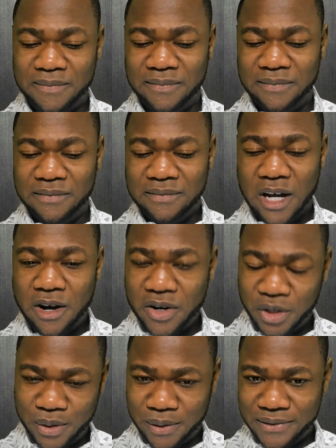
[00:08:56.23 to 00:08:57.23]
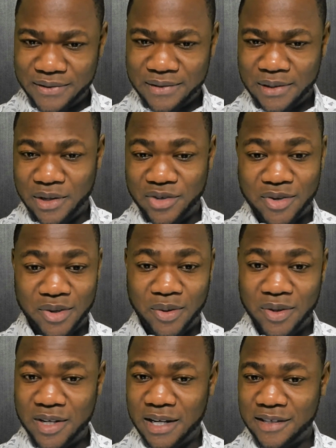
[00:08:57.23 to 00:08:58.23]
articles. Also, you could
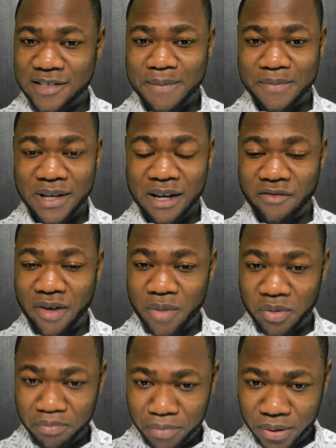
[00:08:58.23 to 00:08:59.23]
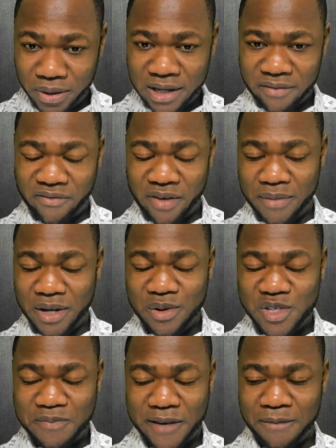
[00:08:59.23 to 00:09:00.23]
take something from a book, from a
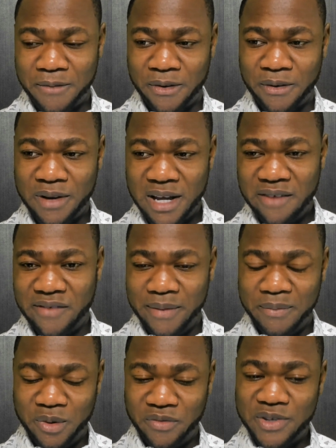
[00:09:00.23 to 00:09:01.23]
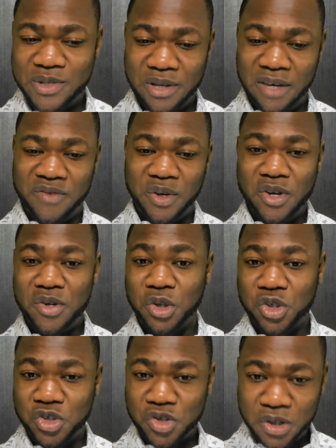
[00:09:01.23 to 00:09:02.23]
newspaper, from a movie. So if you're going to
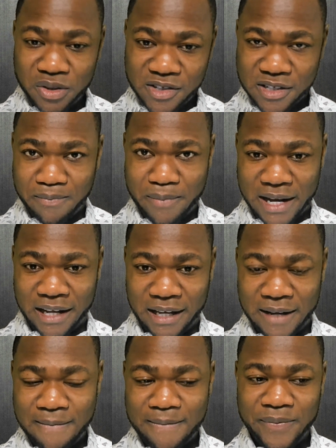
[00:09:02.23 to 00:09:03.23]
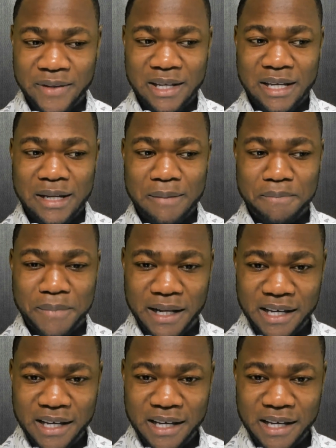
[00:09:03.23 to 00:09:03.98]
quote somebody, please, you